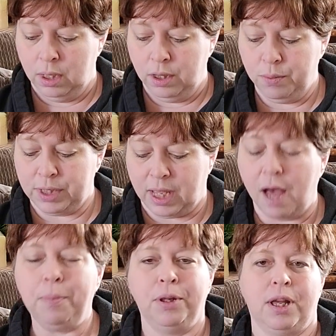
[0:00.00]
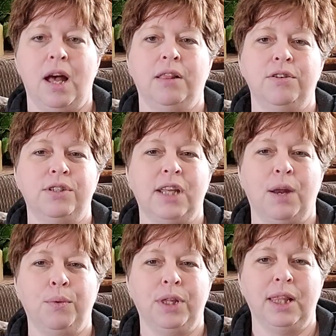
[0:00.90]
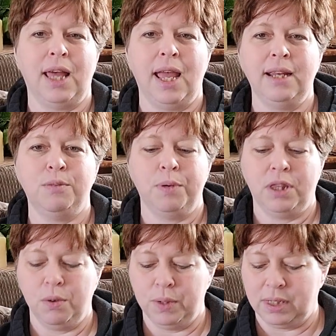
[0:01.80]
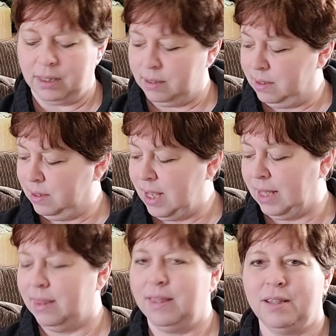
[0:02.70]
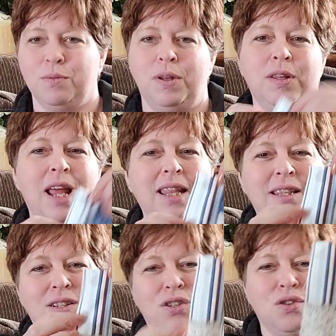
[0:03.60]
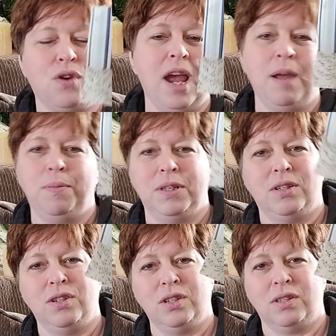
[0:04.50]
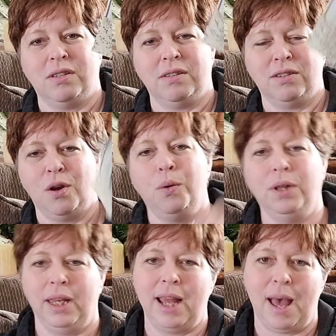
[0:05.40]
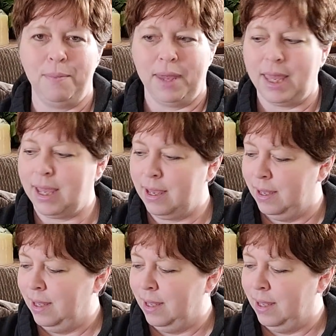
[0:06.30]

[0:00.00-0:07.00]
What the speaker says: There was a couple of colors that I really liked, but there was like this one that had this stripe that's just totally not me.